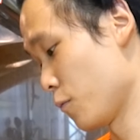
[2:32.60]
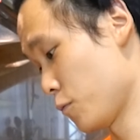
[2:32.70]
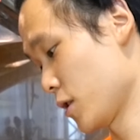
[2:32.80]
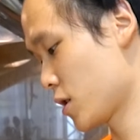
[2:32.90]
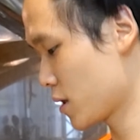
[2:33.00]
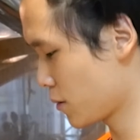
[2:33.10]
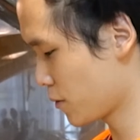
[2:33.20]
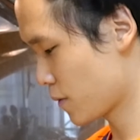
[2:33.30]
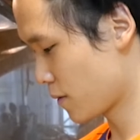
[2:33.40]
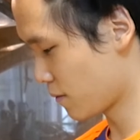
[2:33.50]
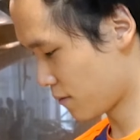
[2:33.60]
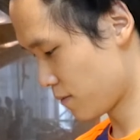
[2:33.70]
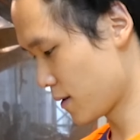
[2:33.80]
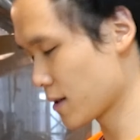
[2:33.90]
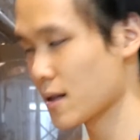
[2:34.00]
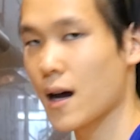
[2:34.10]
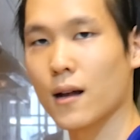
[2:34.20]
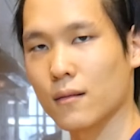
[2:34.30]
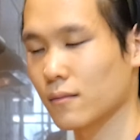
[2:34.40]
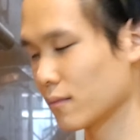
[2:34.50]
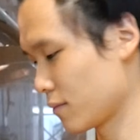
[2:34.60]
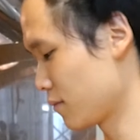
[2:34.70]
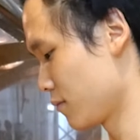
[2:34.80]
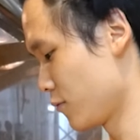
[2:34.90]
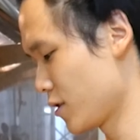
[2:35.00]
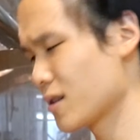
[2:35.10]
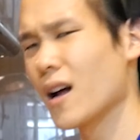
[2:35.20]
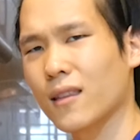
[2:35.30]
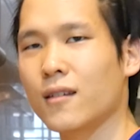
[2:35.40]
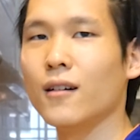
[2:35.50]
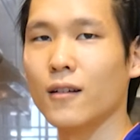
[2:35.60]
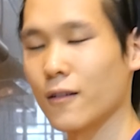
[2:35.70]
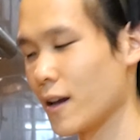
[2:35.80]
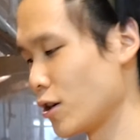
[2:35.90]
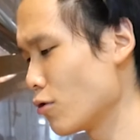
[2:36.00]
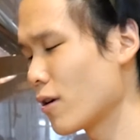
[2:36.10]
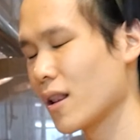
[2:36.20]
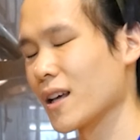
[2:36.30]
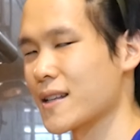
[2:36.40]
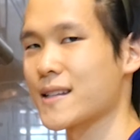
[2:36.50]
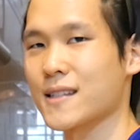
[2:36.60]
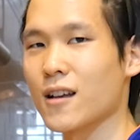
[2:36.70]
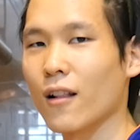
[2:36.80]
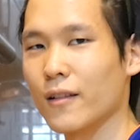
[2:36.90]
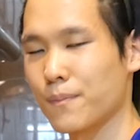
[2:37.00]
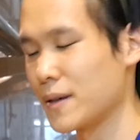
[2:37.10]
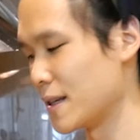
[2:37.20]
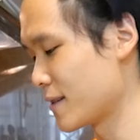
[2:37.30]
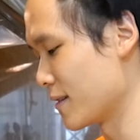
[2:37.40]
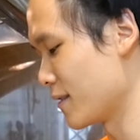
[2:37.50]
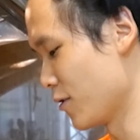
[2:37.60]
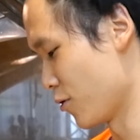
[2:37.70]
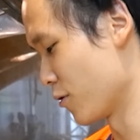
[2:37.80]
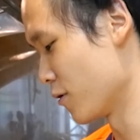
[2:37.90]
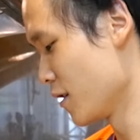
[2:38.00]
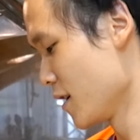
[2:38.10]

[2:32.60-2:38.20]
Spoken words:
which is not good, right? You don't want like solid pieces in your